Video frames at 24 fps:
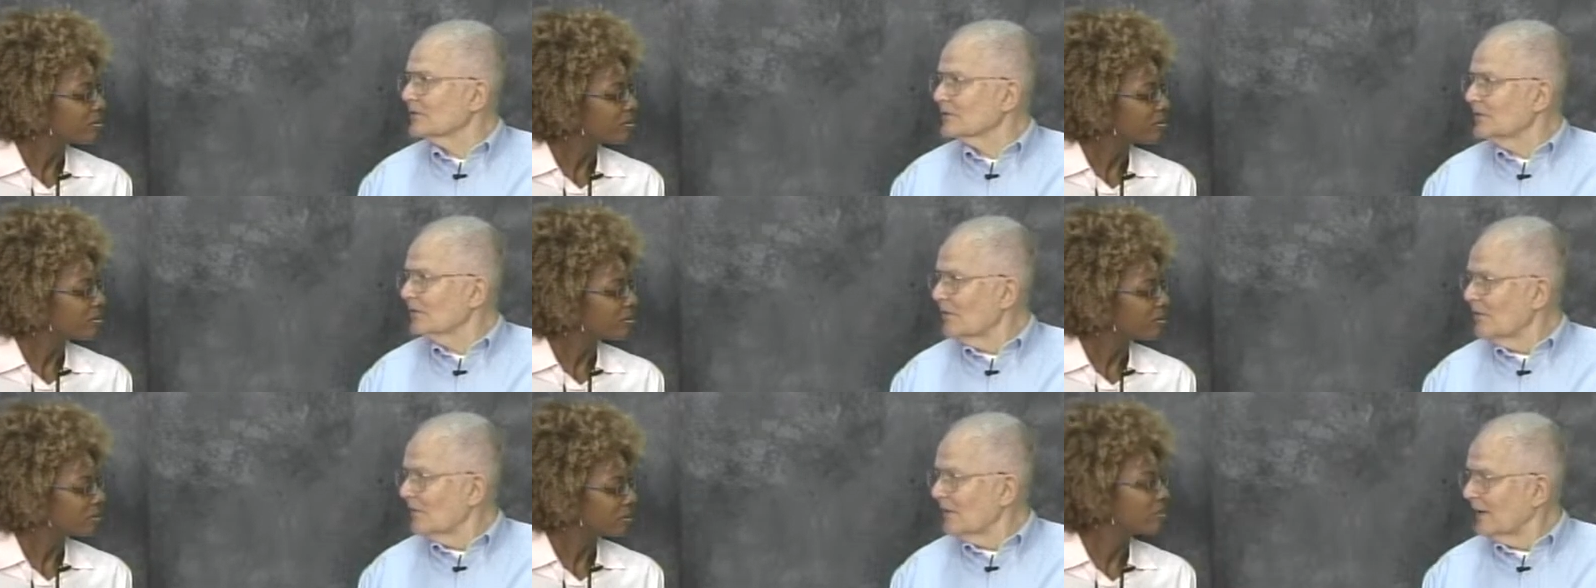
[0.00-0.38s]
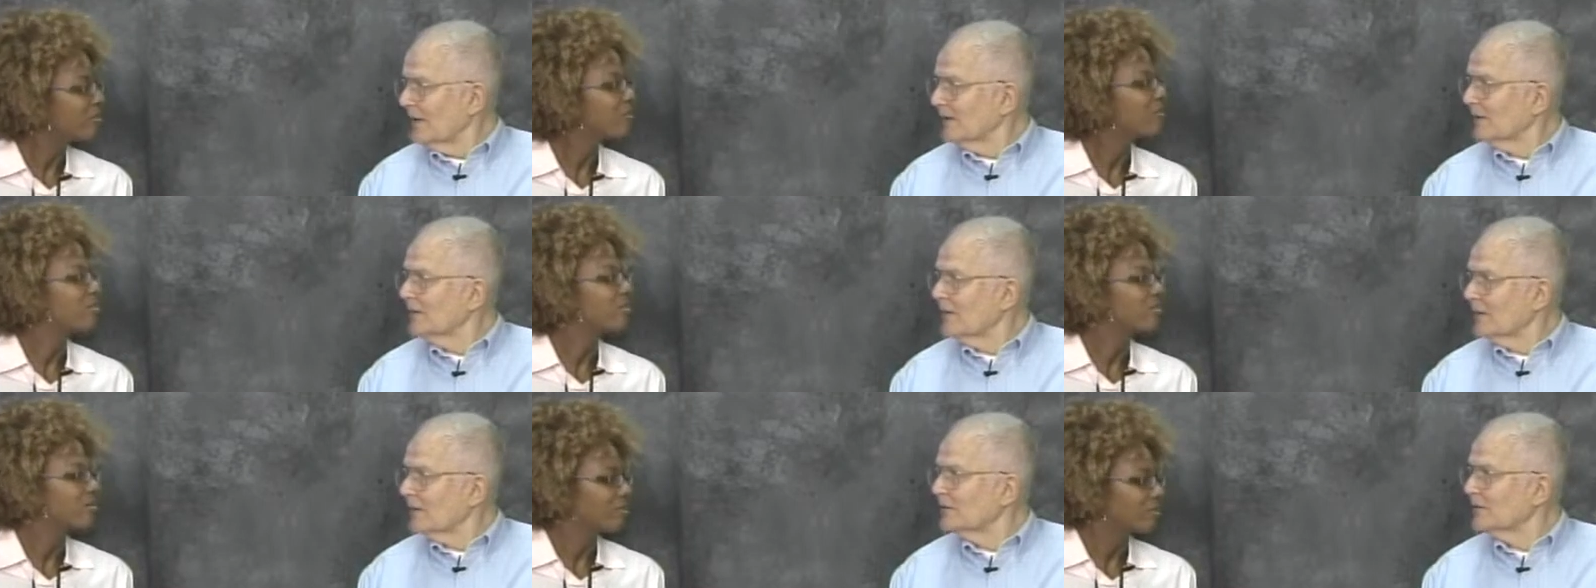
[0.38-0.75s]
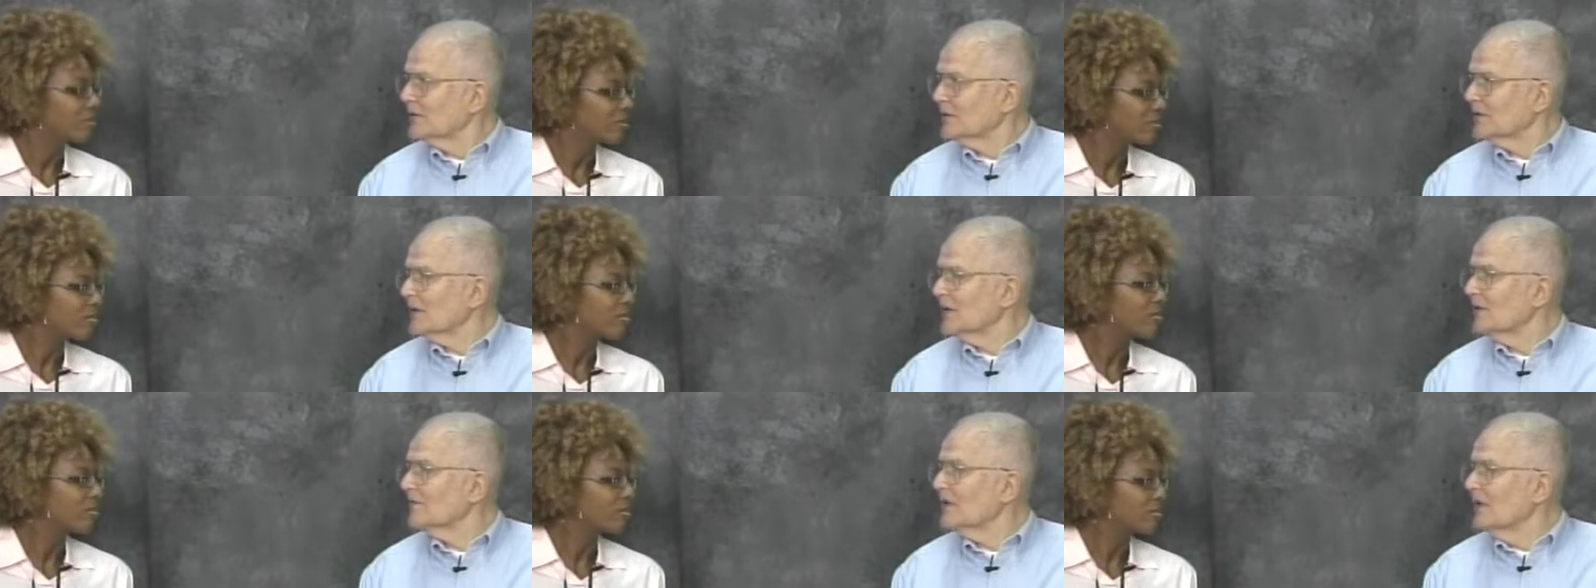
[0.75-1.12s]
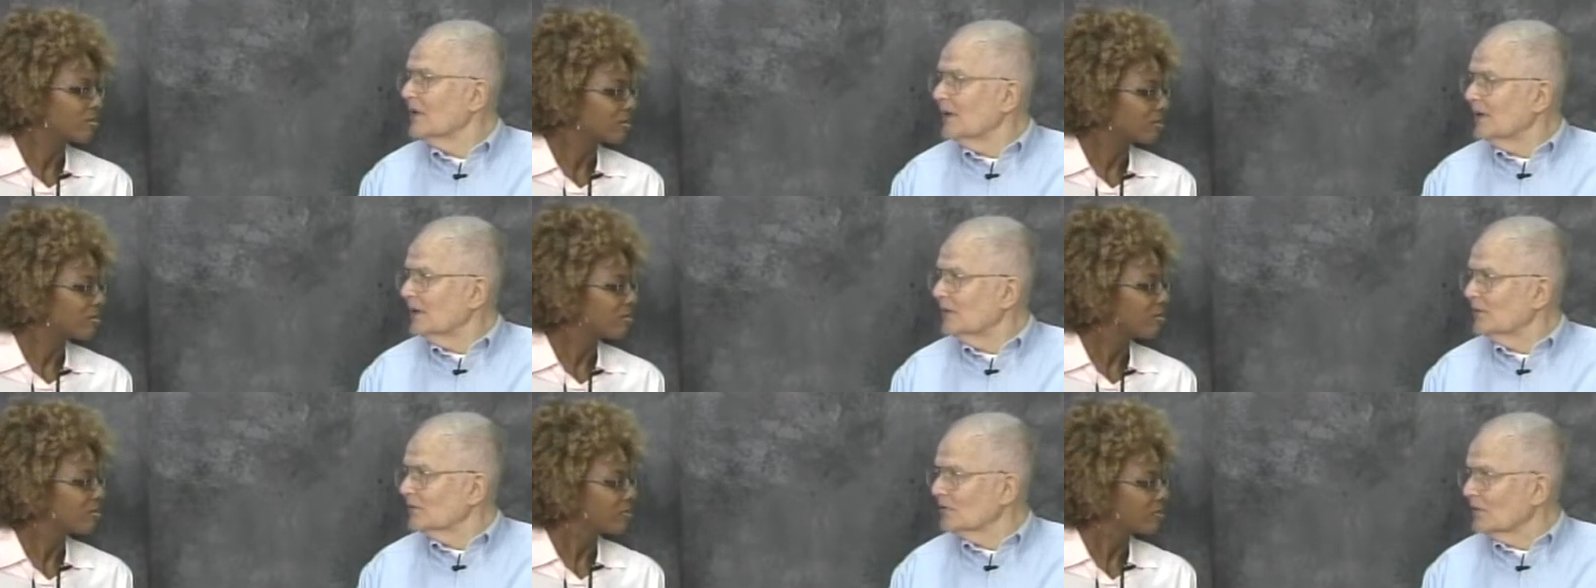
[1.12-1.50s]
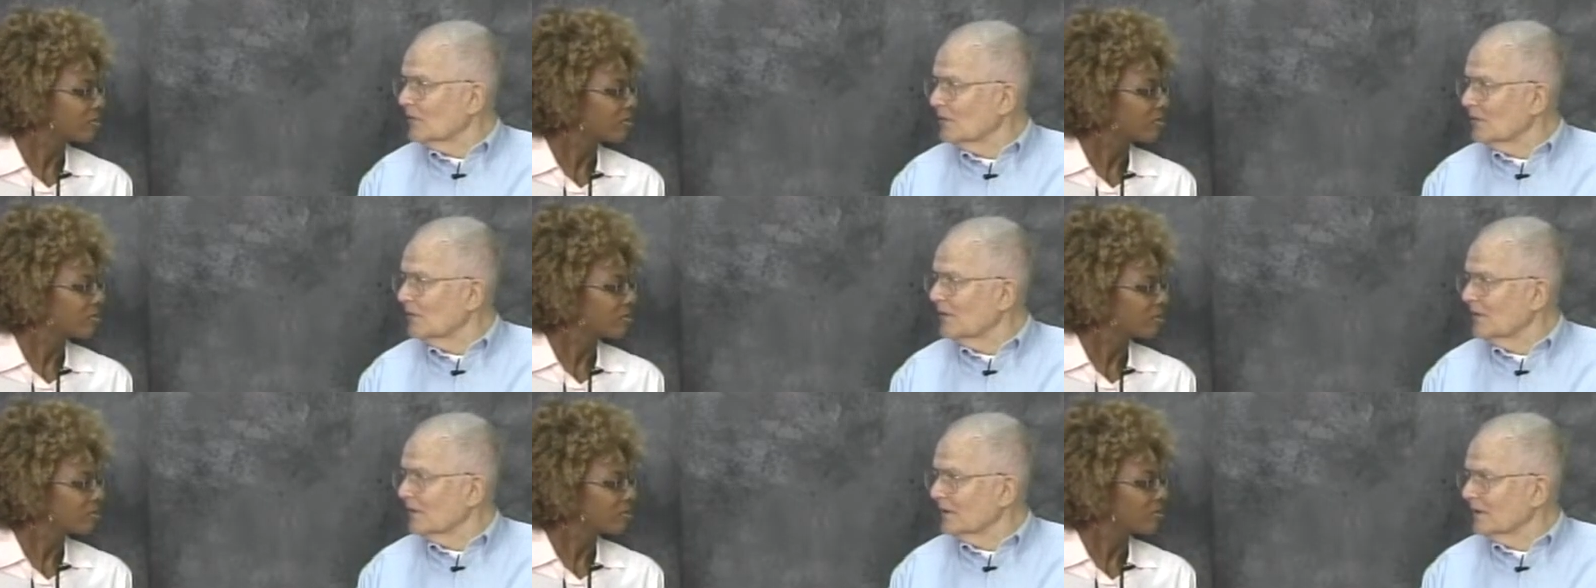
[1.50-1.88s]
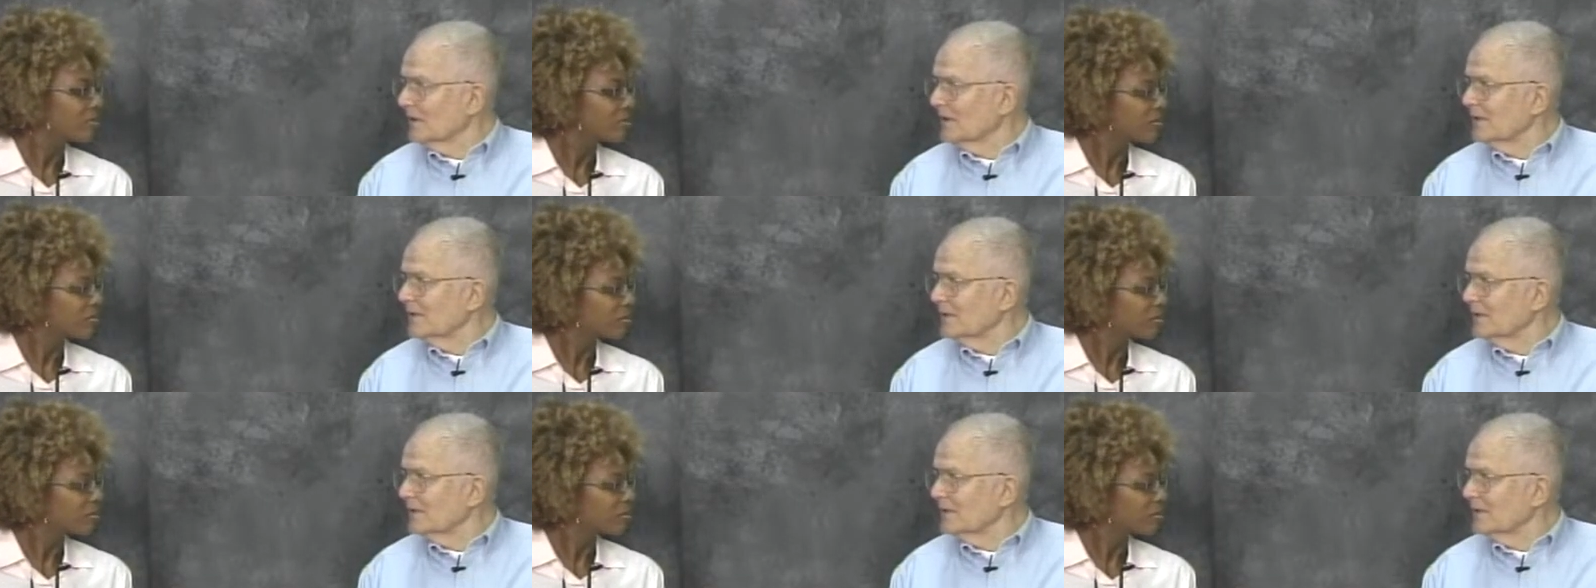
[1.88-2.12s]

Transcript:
Speaker 1: all that mm. kind of mm. stuff, is all in